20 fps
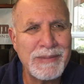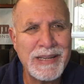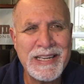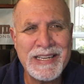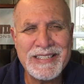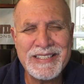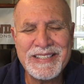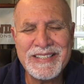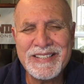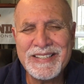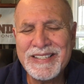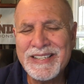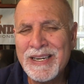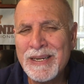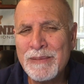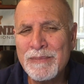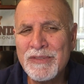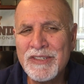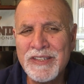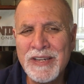it
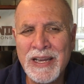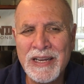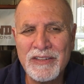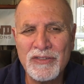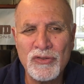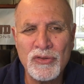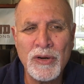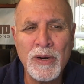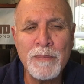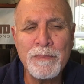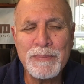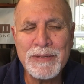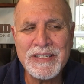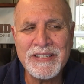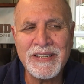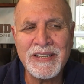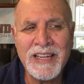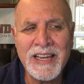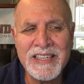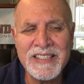seems that Trump
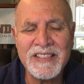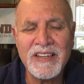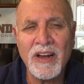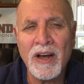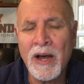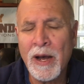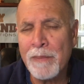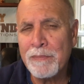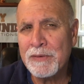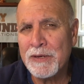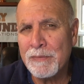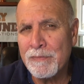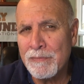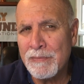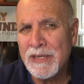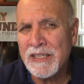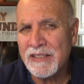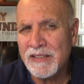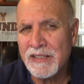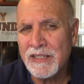is less
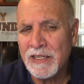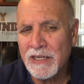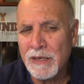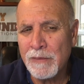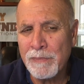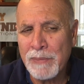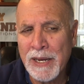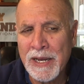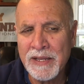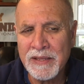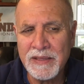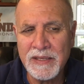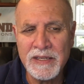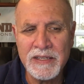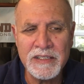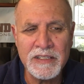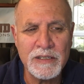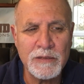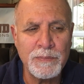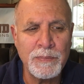optimistic about
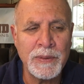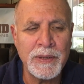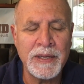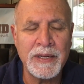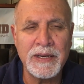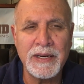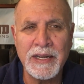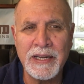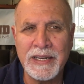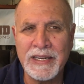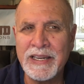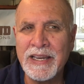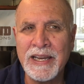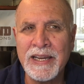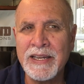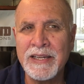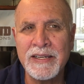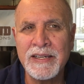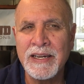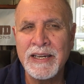this, but
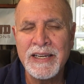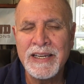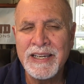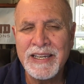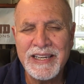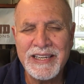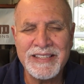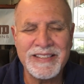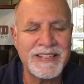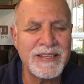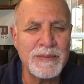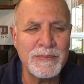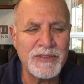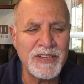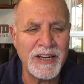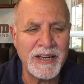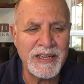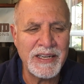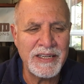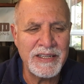again, it
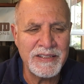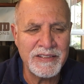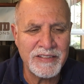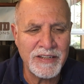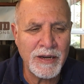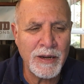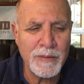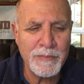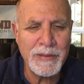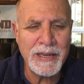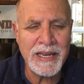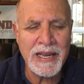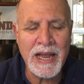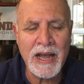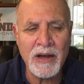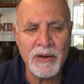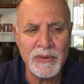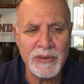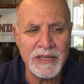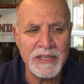seems like he's coming
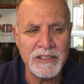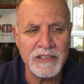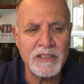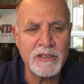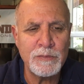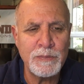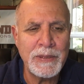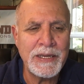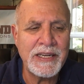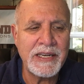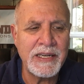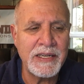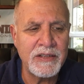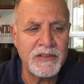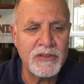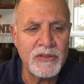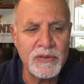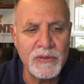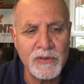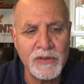out and
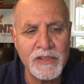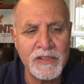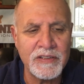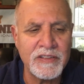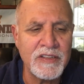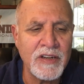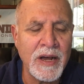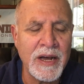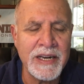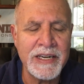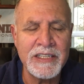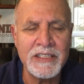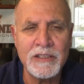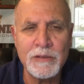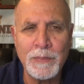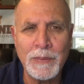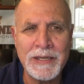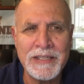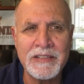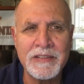speaking to the
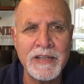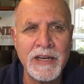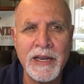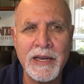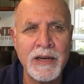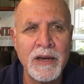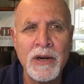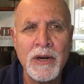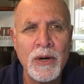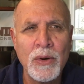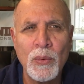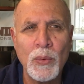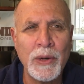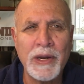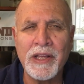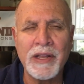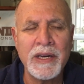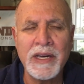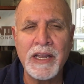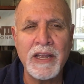Saudis by saying, we're
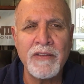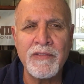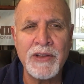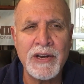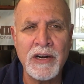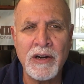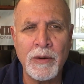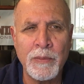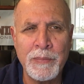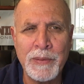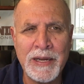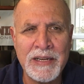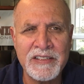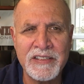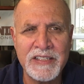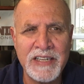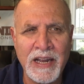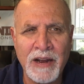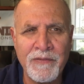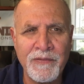going to give it our
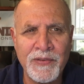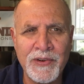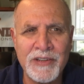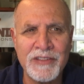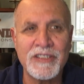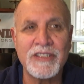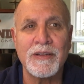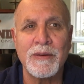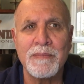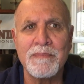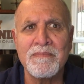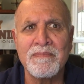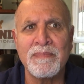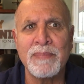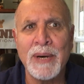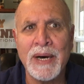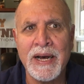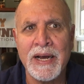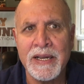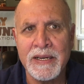best efforts,
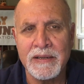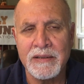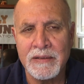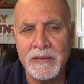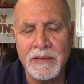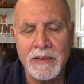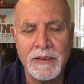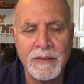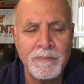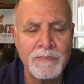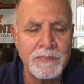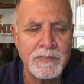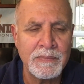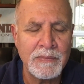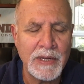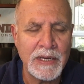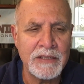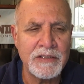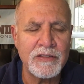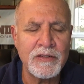but...
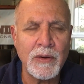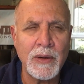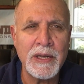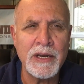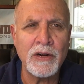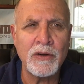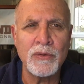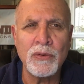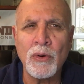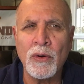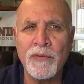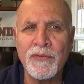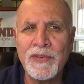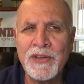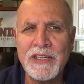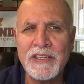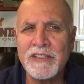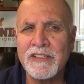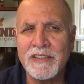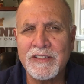And so I don't know if
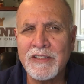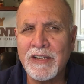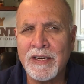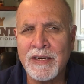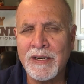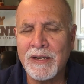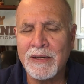he's